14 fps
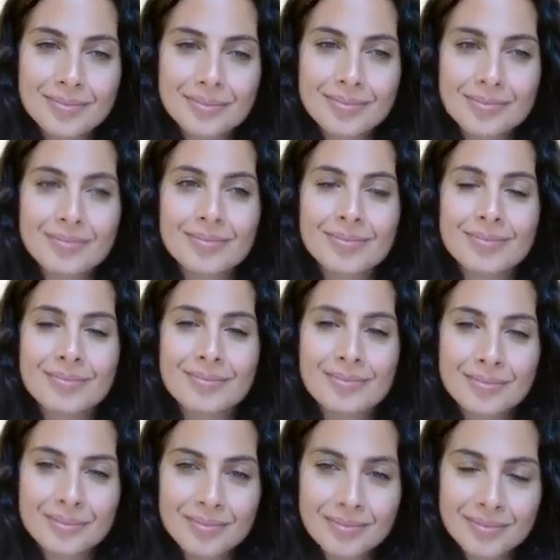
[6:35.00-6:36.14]

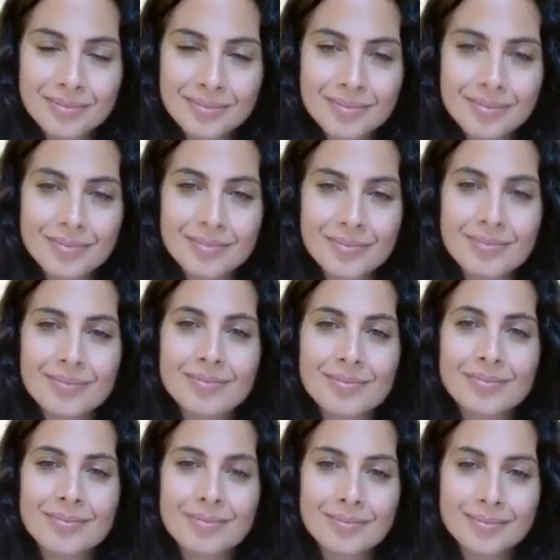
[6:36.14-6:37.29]

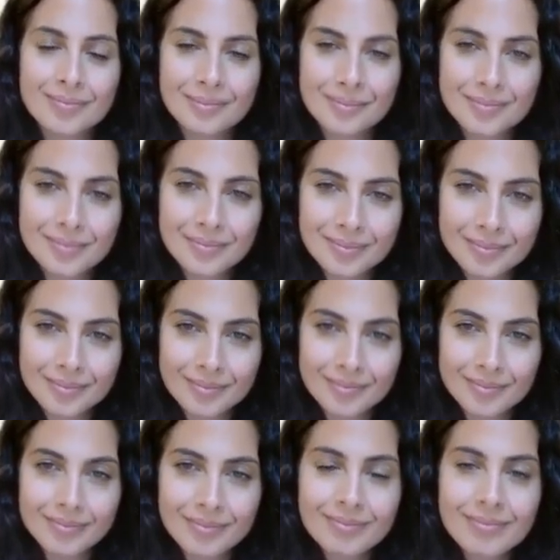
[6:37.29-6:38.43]

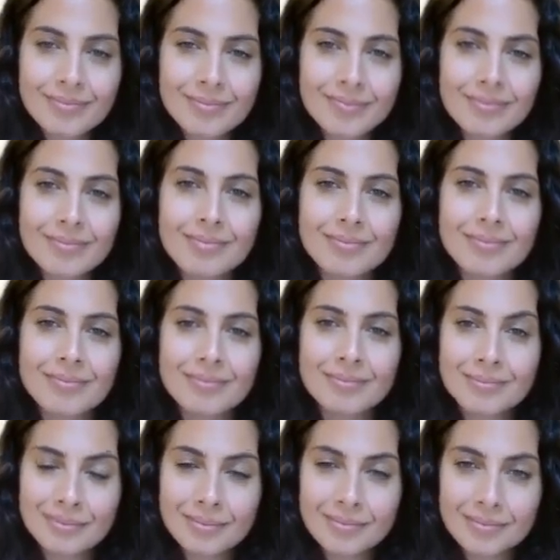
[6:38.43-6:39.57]

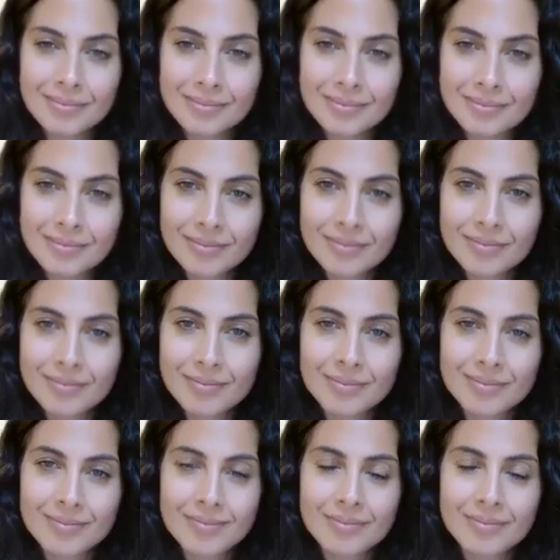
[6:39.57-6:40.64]
No words are spoken by the person on screen.